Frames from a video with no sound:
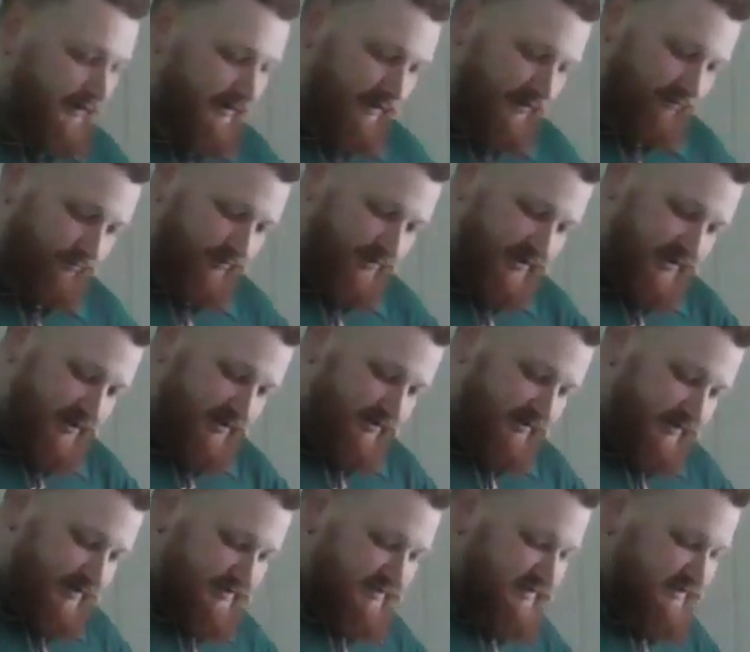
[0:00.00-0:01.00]
In reading
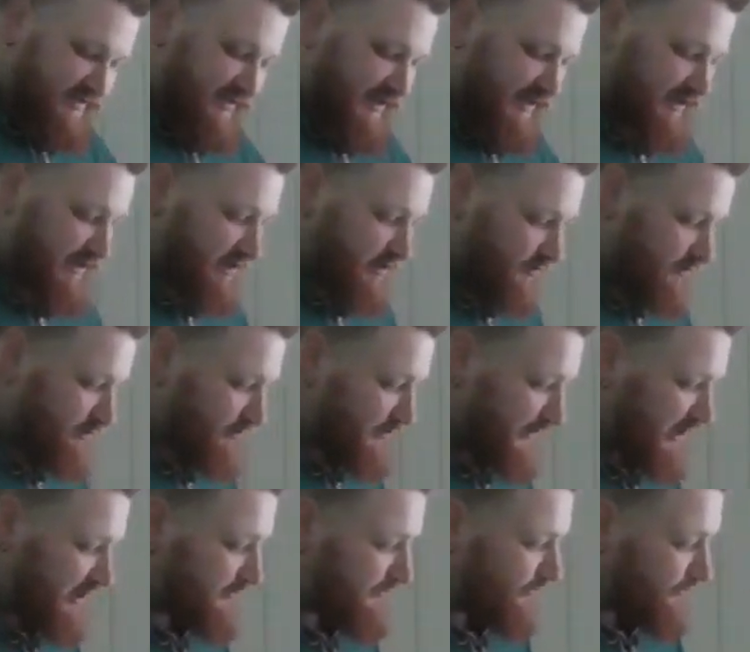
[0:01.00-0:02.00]
this, then, you will
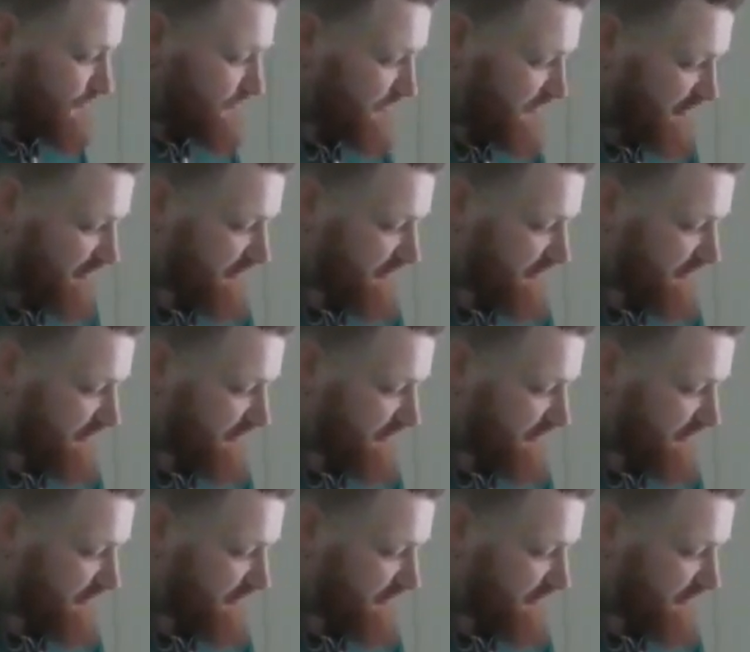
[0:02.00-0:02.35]
be able to